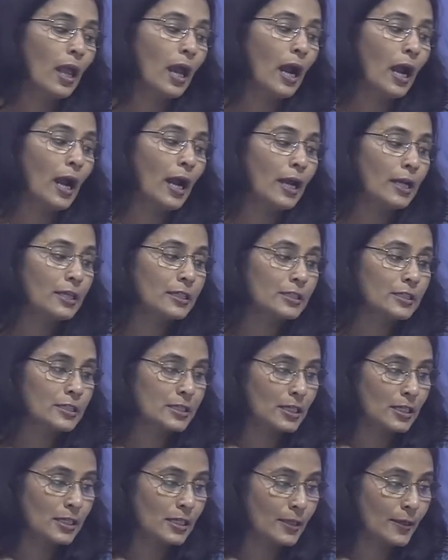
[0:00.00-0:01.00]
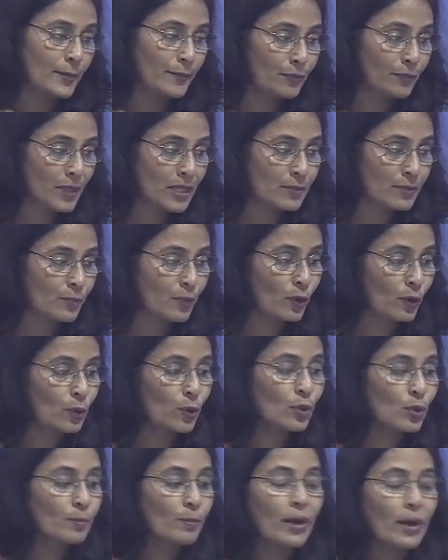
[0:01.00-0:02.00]
and
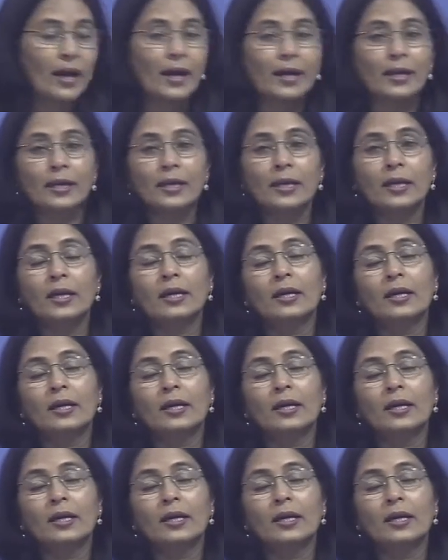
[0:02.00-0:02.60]
followed by